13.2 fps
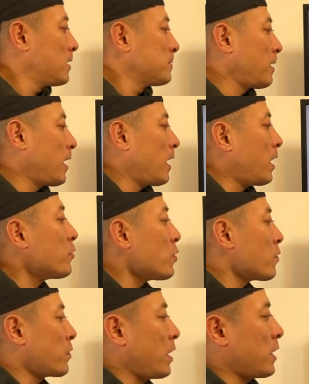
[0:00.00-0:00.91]
Then
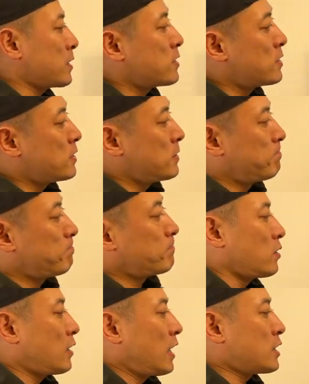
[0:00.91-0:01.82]
additional things,
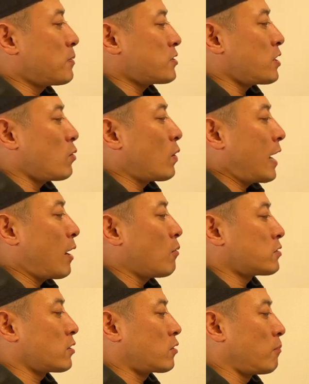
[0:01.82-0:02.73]
especially what I
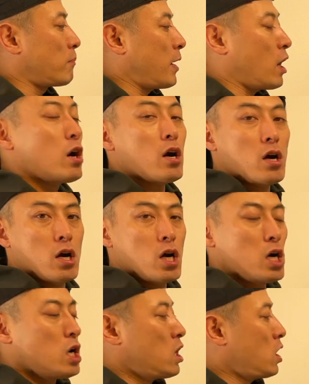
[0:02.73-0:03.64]
want to compare
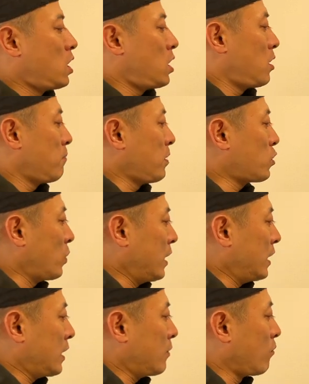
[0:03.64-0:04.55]

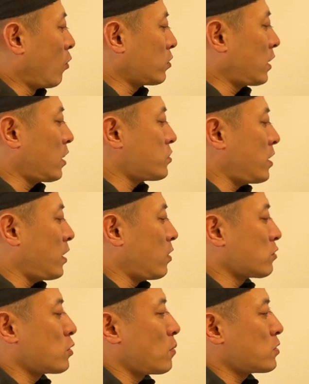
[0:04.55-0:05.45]
between multi-chain and
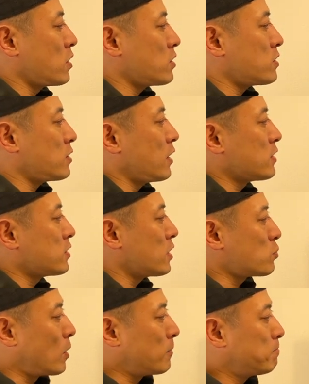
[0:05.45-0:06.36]
Osmosis is
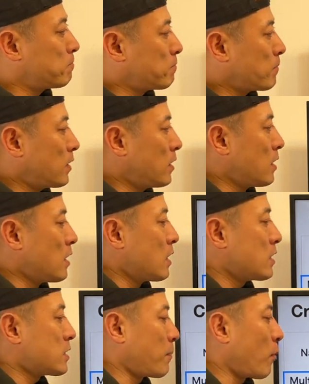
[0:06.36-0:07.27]
this one,
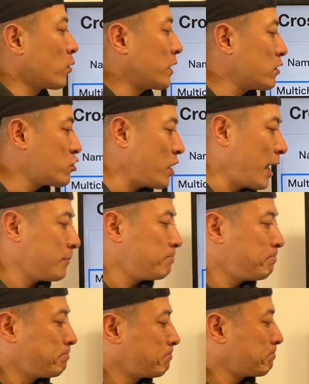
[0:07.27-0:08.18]
supporting chain.
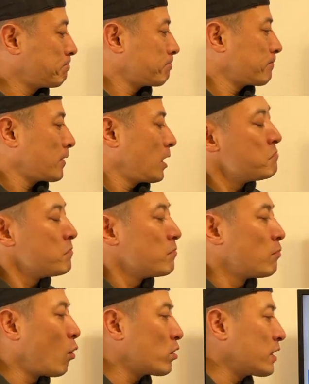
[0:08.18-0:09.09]

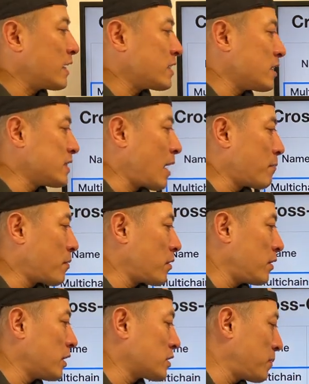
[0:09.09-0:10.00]
Multi-chain
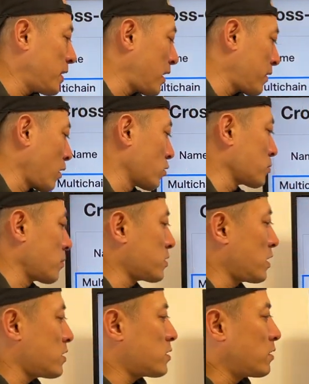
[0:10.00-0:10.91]
number is bigger than
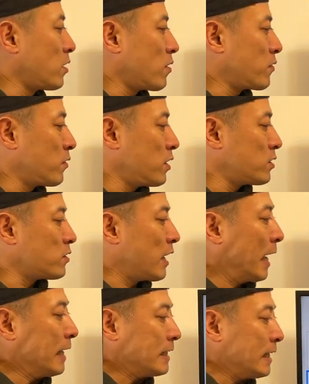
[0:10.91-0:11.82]
Osmosis, you know, 30
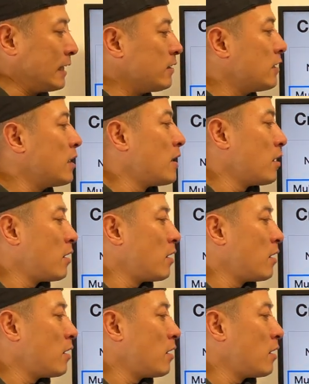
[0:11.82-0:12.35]
to 18.